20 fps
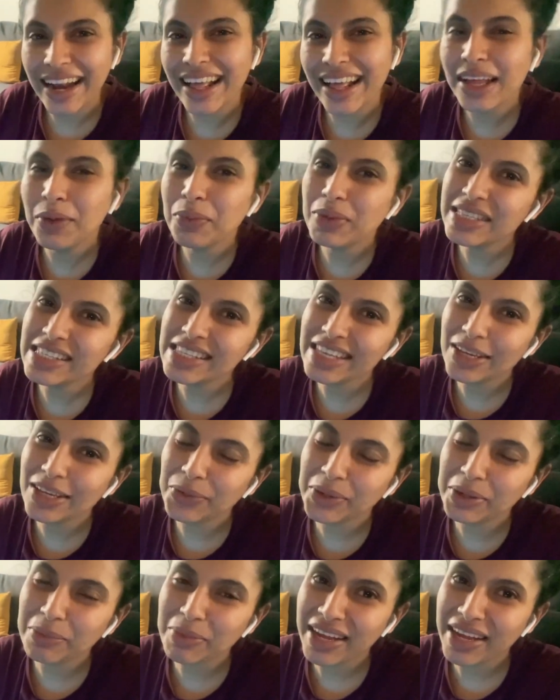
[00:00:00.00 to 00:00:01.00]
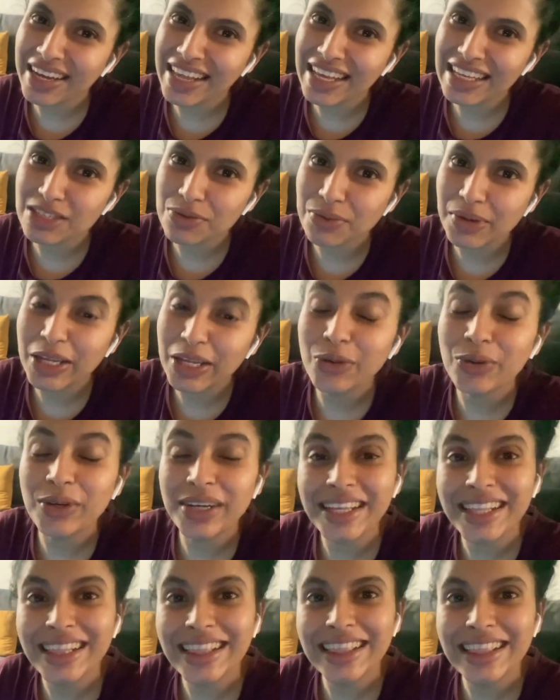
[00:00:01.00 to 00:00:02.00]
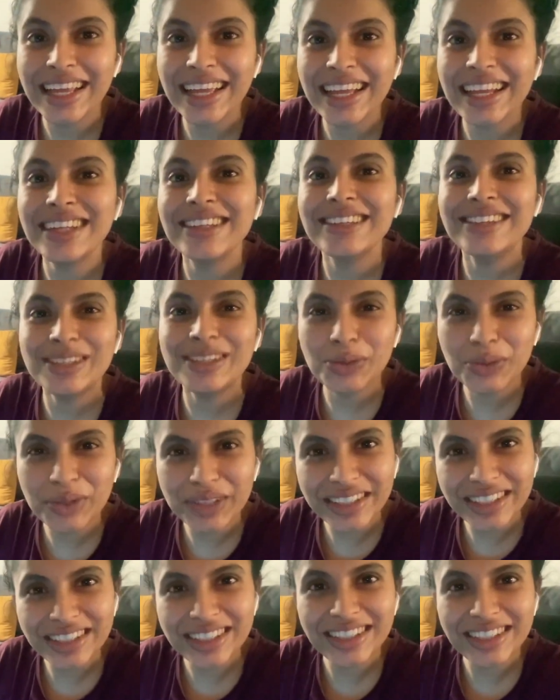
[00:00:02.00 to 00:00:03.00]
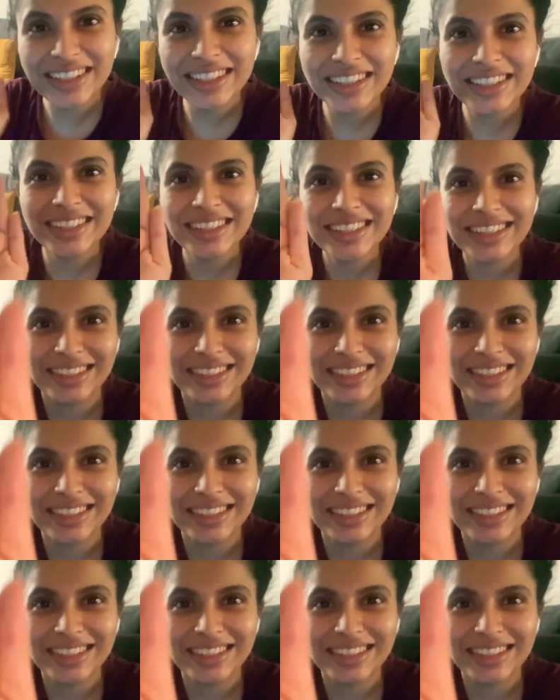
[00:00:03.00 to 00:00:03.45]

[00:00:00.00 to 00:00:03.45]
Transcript: I will see you in my next video. Till then, doodles. Did you ever